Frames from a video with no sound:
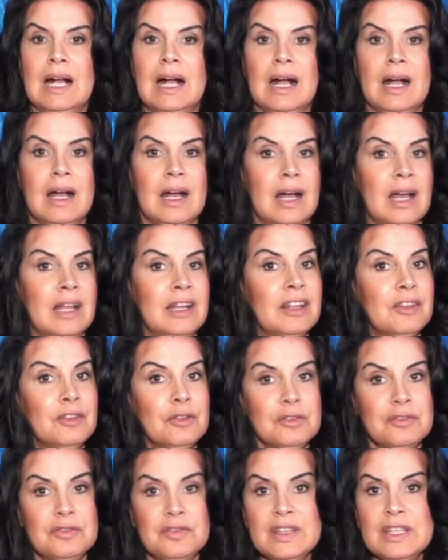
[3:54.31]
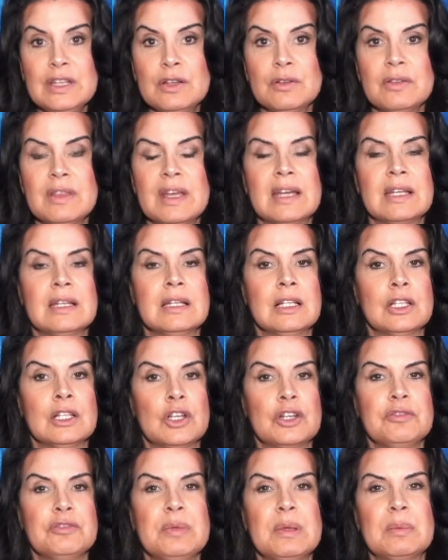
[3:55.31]
Uh, another fear that a
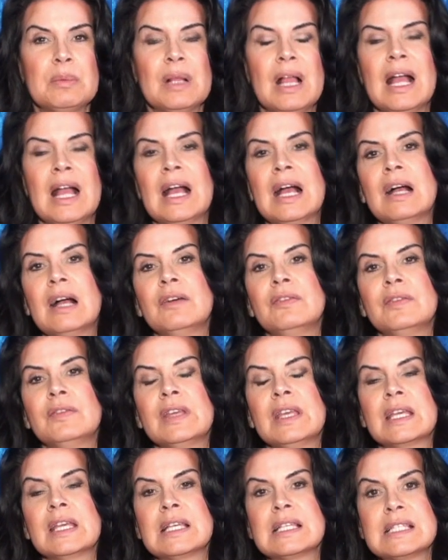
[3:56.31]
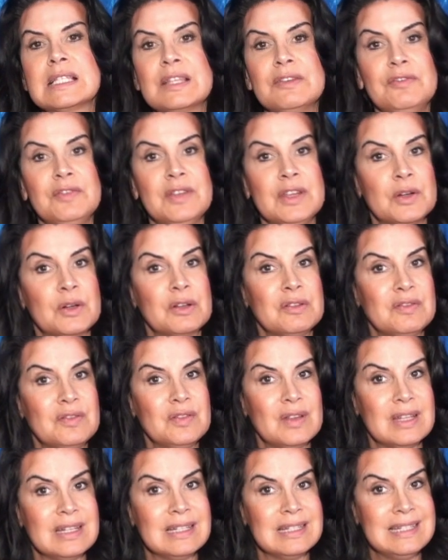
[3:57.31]
lot of people have is the fear of
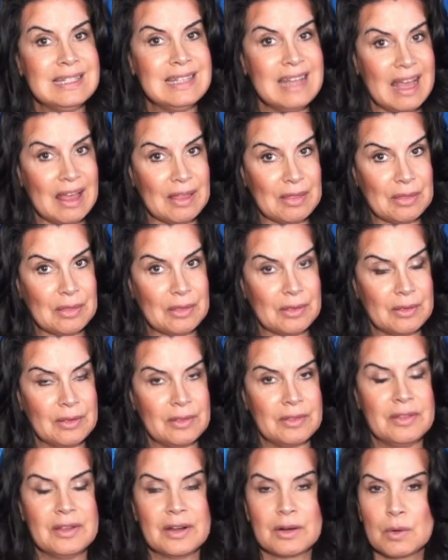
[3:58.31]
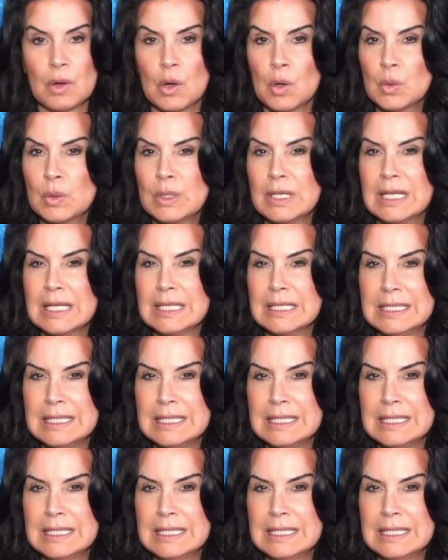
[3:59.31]
death, their own